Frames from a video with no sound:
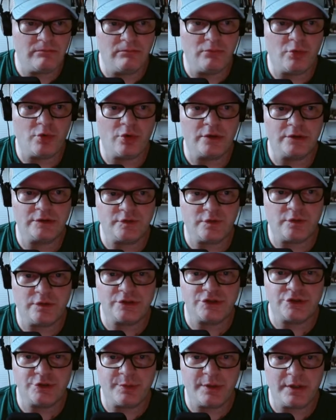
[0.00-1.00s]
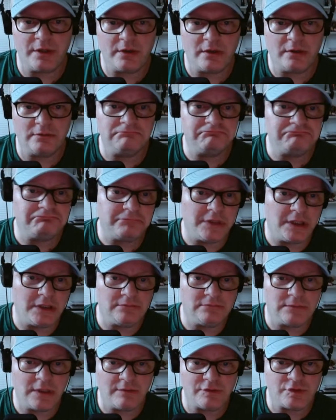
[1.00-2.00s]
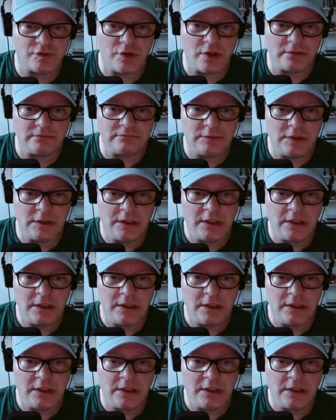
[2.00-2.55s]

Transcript: more towards Shapiro, but I was wrong.